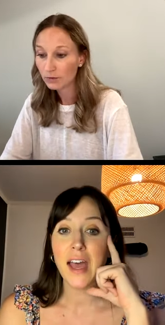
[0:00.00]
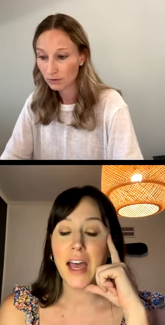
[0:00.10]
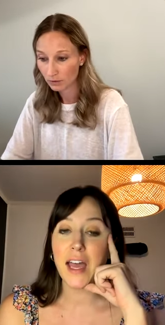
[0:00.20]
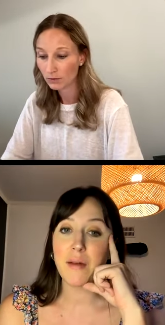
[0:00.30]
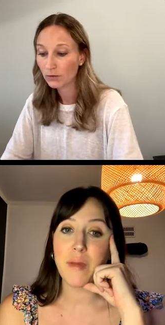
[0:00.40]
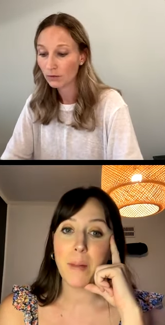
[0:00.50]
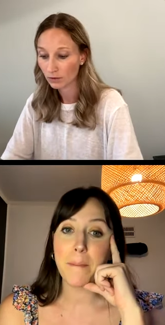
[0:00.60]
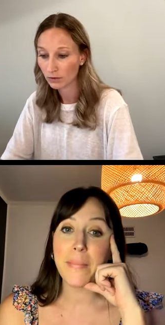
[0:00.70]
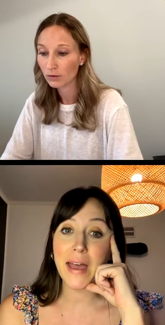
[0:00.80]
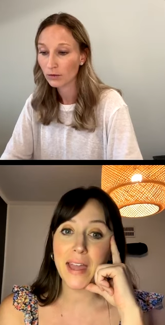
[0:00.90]
Speaker 1: Um,
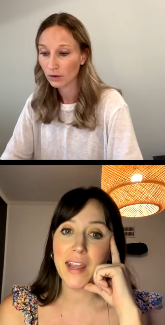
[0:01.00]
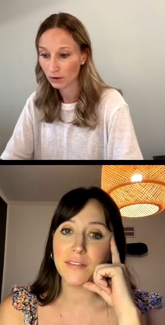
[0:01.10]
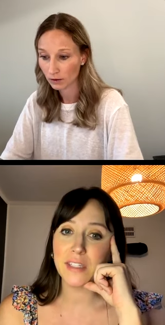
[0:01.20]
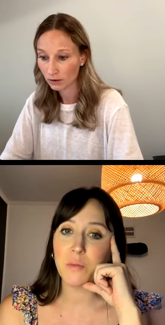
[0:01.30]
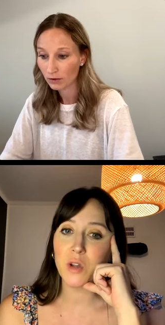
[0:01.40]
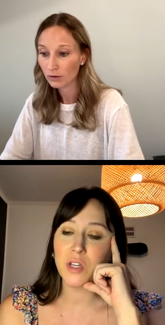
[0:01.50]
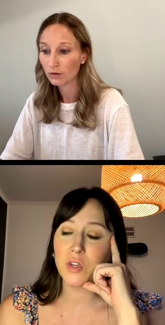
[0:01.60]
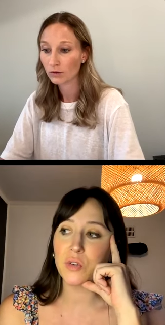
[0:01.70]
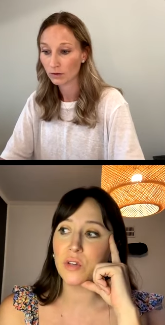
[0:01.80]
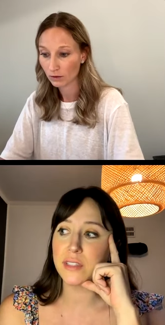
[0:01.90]
but if someone
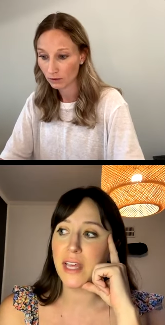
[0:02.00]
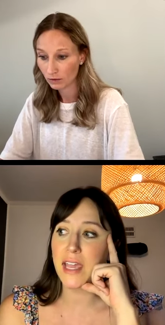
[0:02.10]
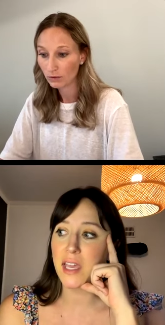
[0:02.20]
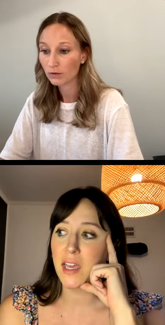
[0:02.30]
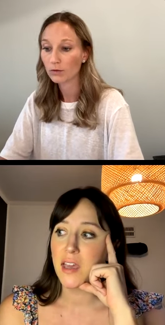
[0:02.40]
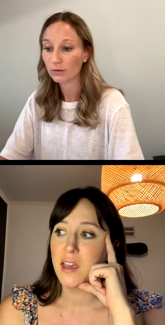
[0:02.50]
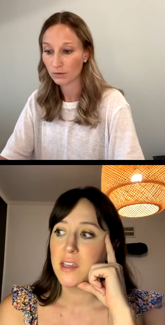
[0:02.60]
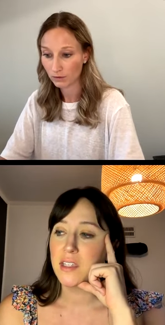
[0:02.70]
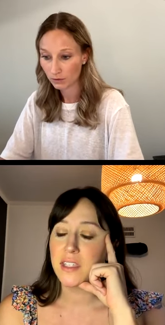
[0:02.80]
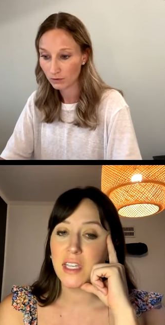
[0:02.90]
Google's like
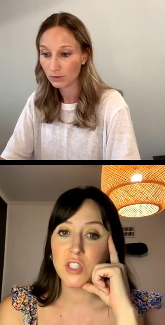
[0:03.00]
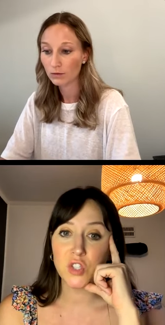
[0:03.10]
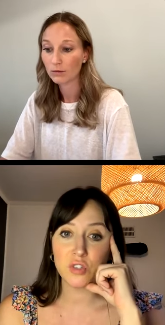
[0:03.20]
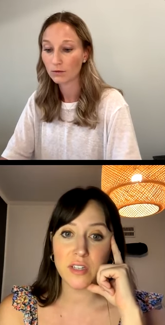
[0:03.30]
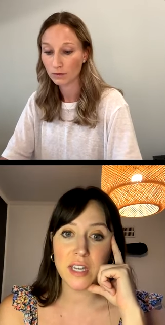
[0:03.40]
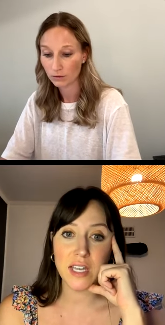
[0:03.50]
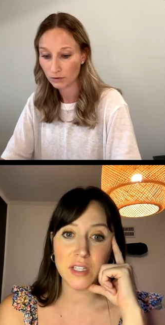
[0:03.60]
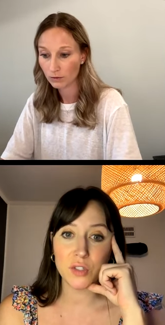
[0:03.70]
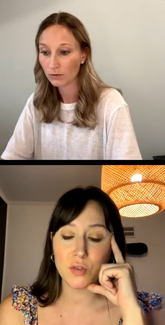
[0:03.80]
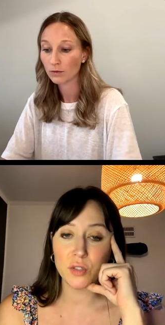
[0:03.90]
sensory
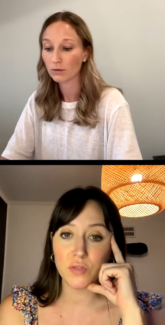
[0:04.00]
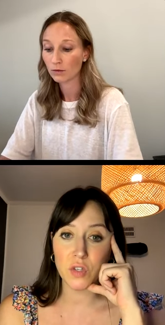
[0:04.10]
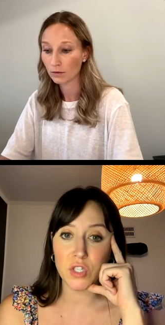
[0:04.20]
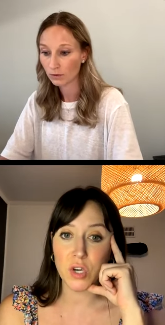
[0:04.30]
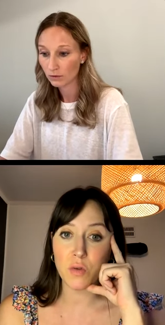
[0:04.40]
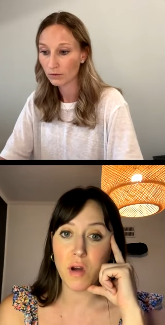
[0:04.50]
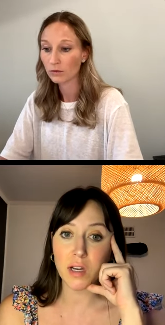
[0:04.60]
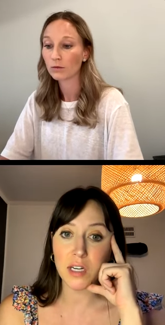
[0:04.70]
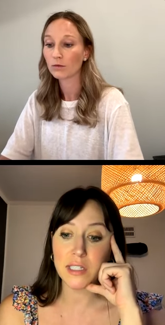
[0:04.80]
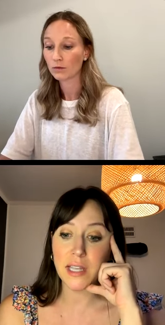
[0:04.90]
insoles for toe
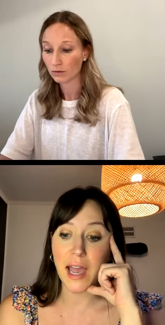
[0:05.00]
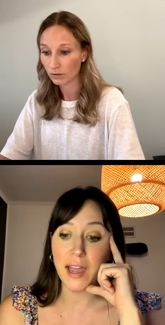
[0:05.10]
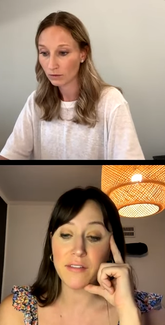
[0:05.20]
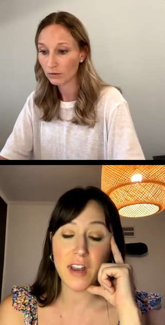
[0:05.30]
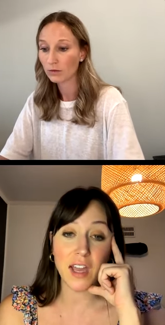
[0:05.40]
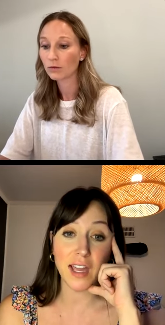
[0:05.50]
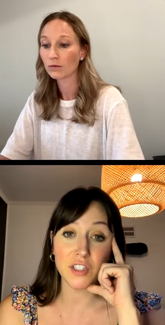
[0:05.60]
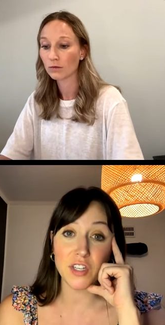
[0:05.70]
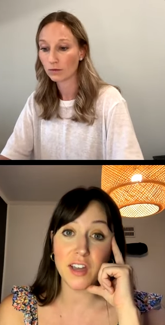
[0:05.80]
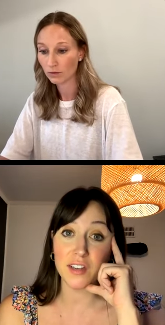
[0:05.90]
walkers. I've not
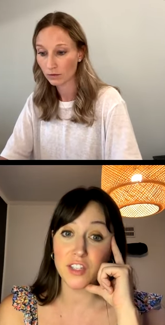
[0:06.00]
actually gotten